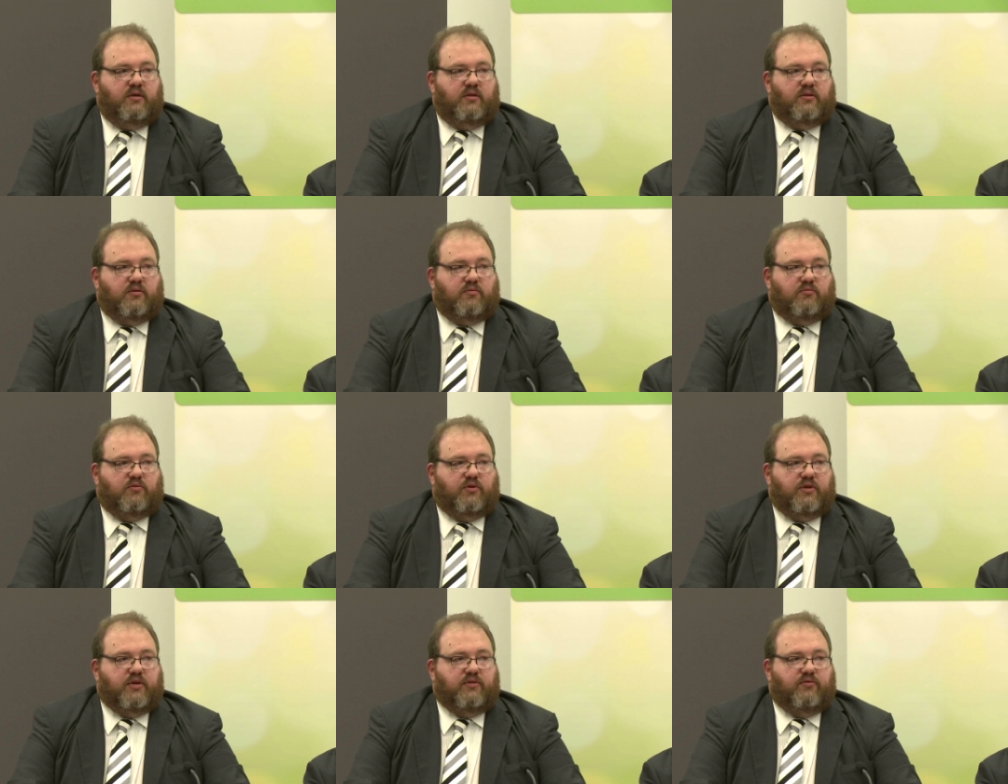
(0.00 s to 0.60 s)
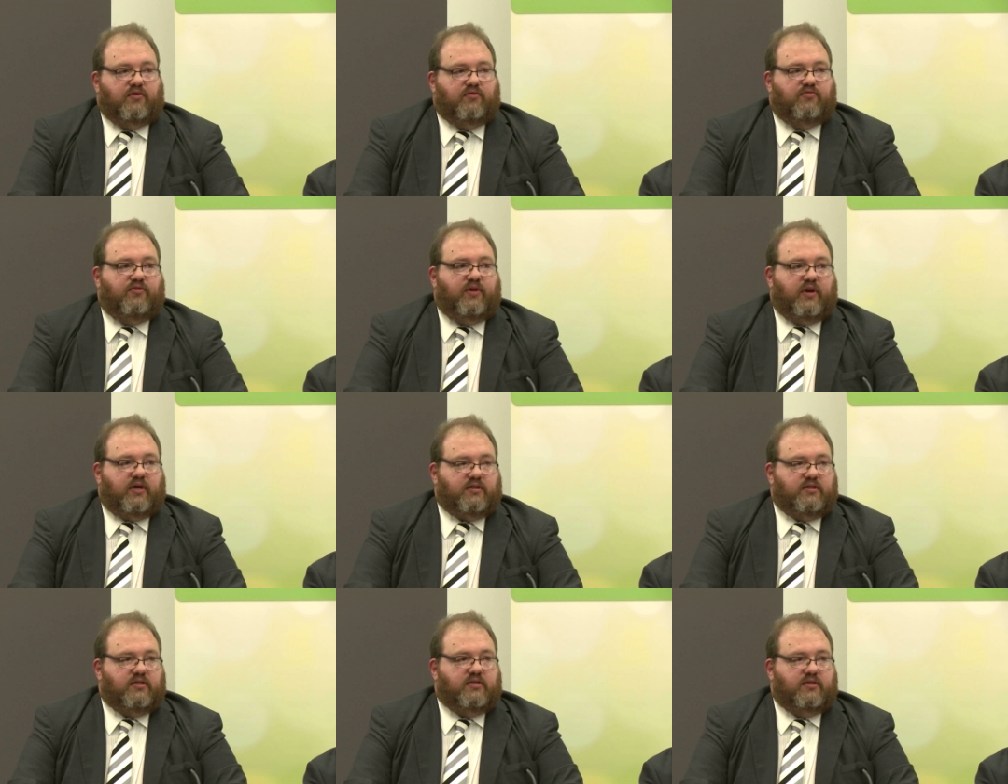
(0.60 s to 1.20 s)
that will give
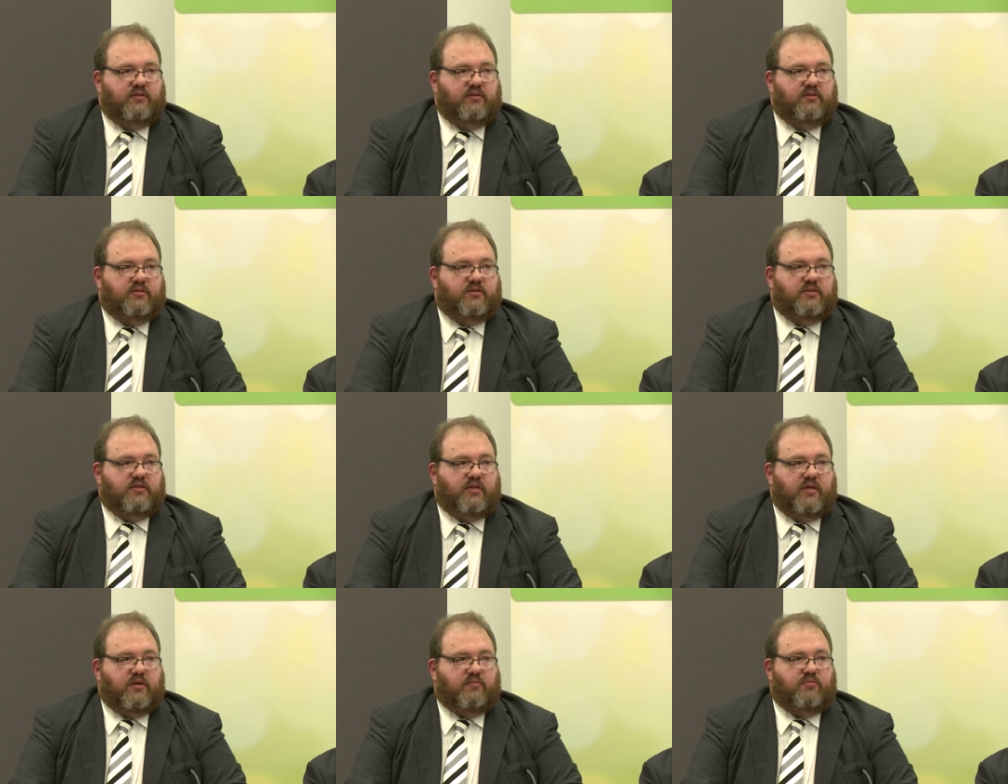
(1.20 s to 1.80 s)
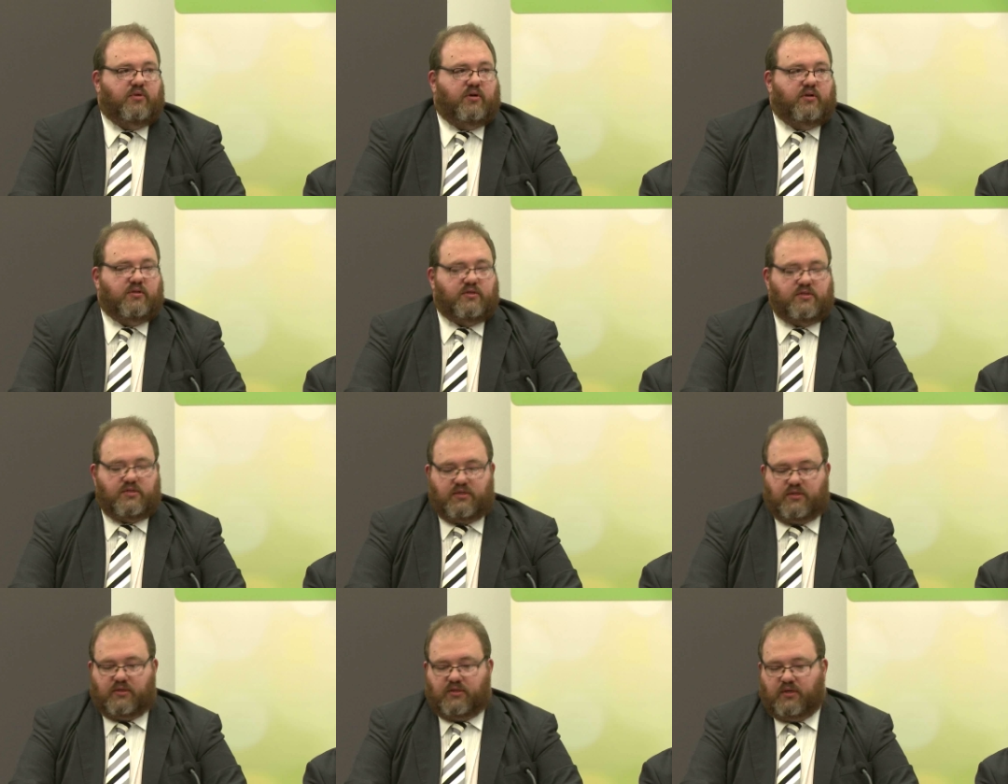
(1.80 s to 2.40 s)
effect to that
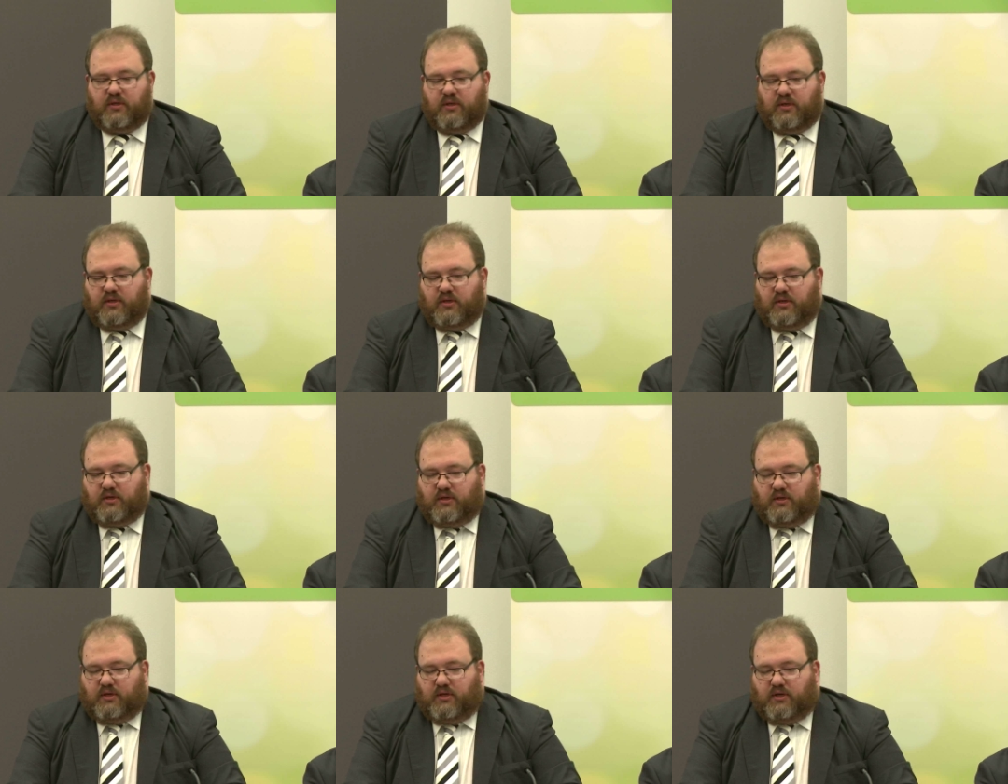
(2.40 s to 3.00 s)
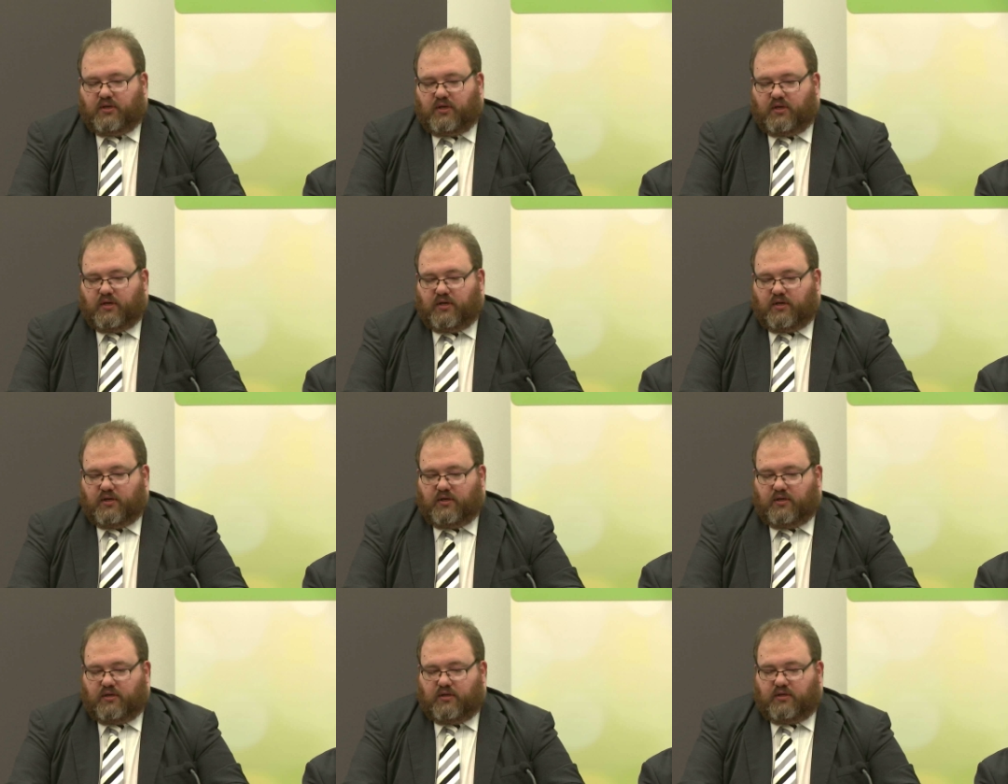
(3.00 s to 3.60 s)
policy.
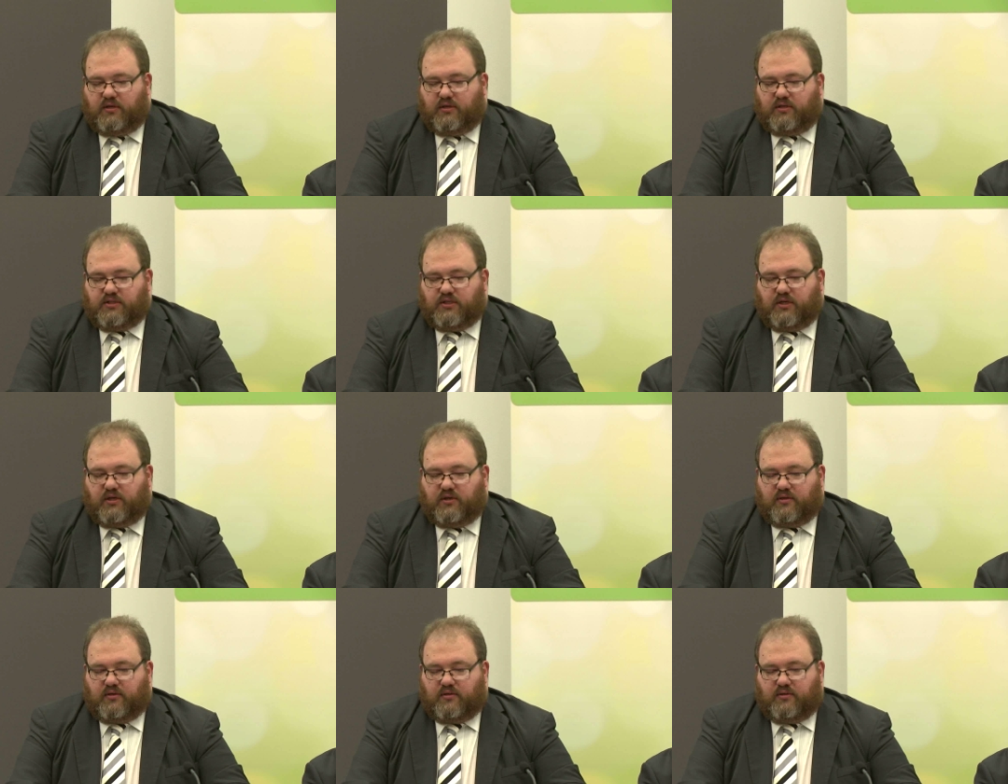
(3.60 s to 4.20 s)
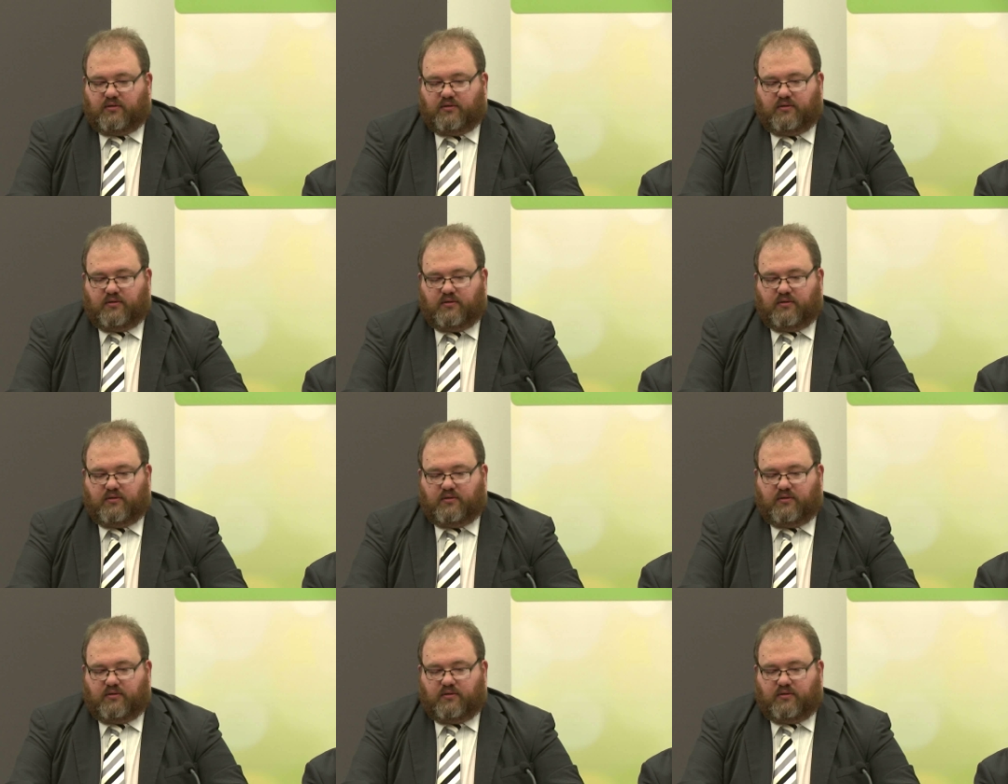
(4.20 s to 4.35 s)
So